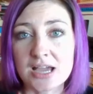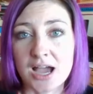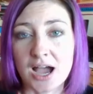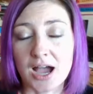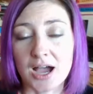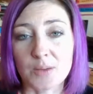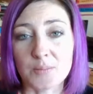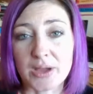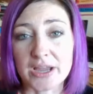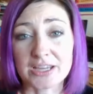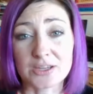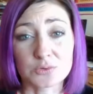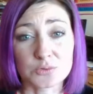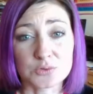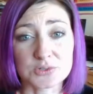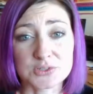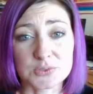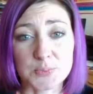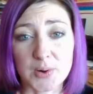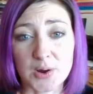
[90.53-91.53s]
I can
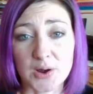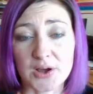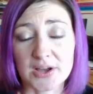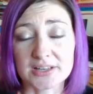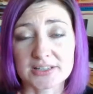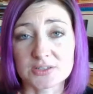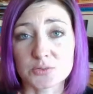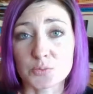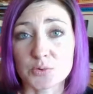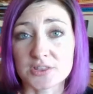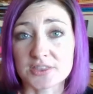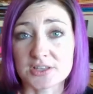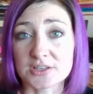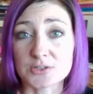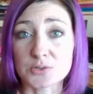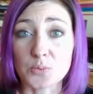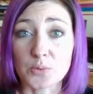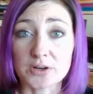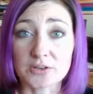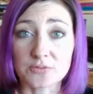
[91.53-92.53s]
respond
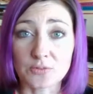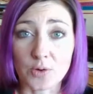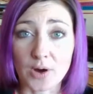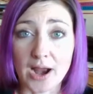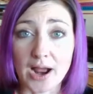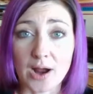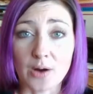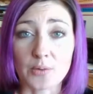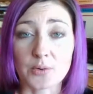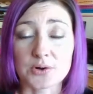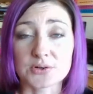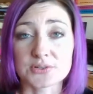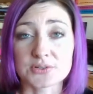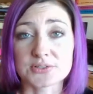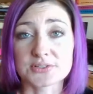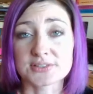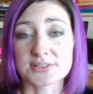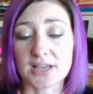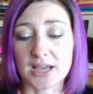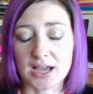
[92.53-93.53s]
within 24 hours.